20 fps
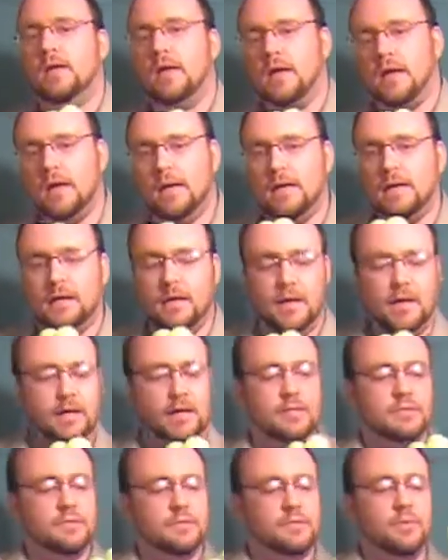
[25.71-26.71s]
And
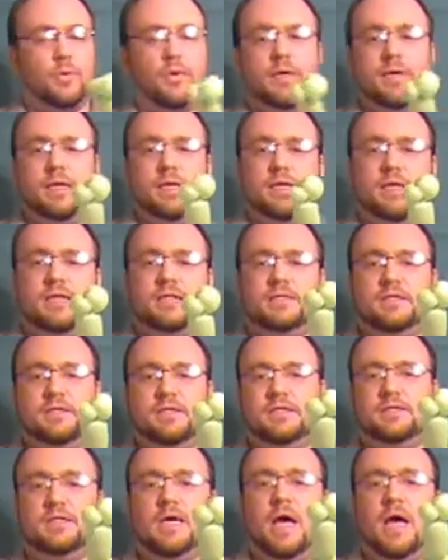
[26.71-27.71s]
it's a pretty easy
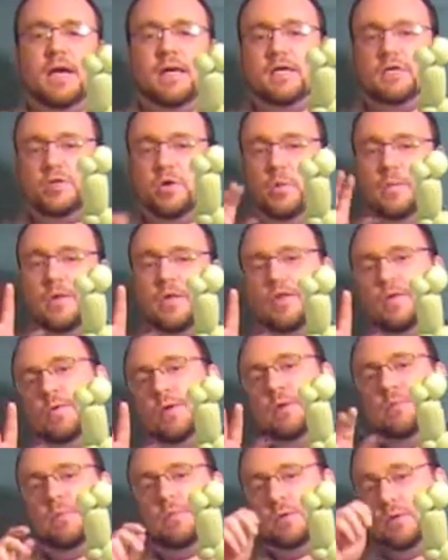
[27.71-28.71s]
design. It's only
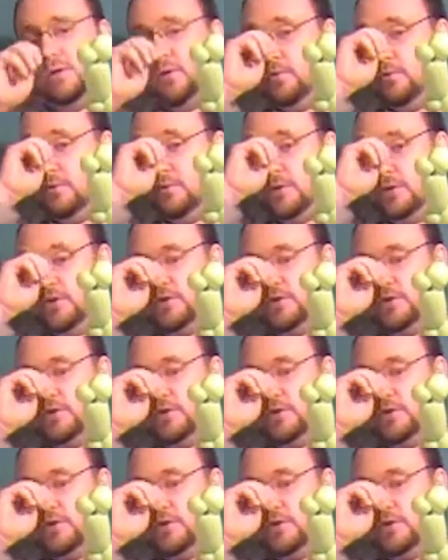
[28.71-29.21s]
3 balloons.